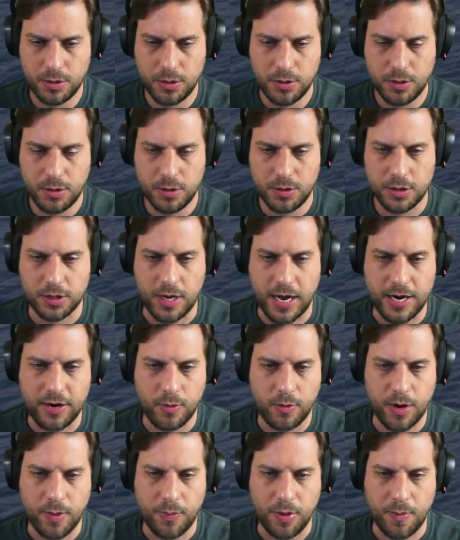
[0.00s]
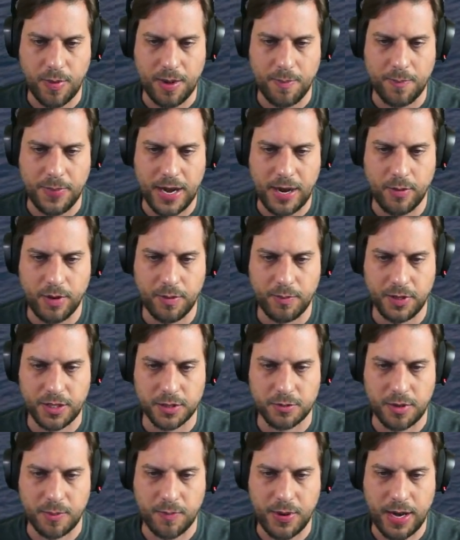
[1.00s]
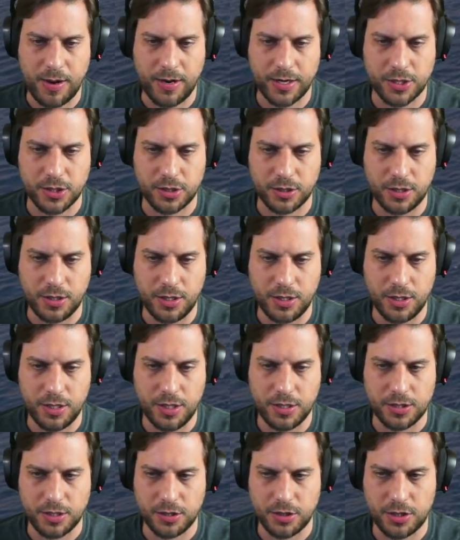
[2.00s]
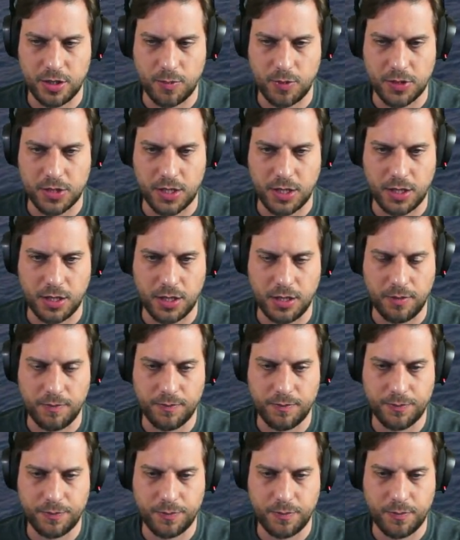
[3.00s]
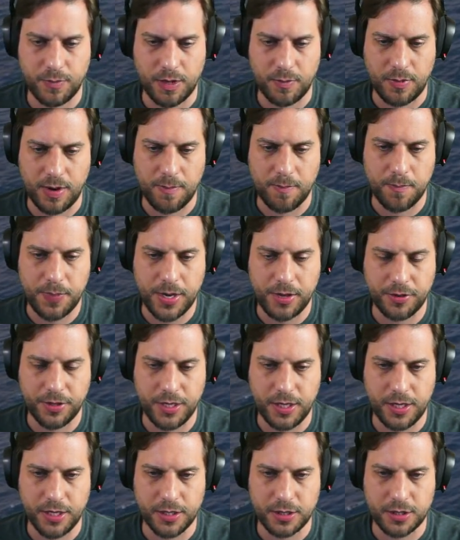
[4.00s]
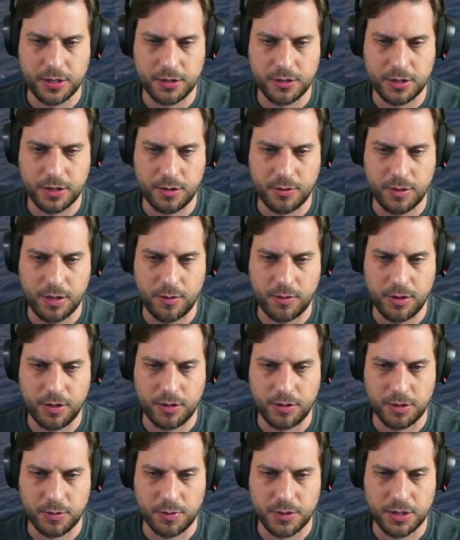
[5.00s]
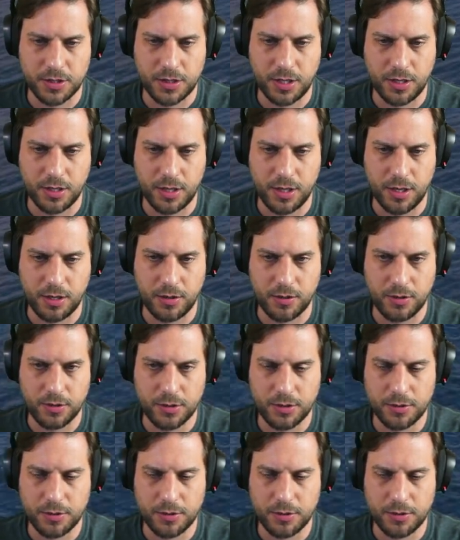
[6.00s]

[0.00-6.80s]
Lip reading: So I don't want to put my bow in because my bow actually isn't super tanky. But my belt is. So what I want to do is be slightly angled.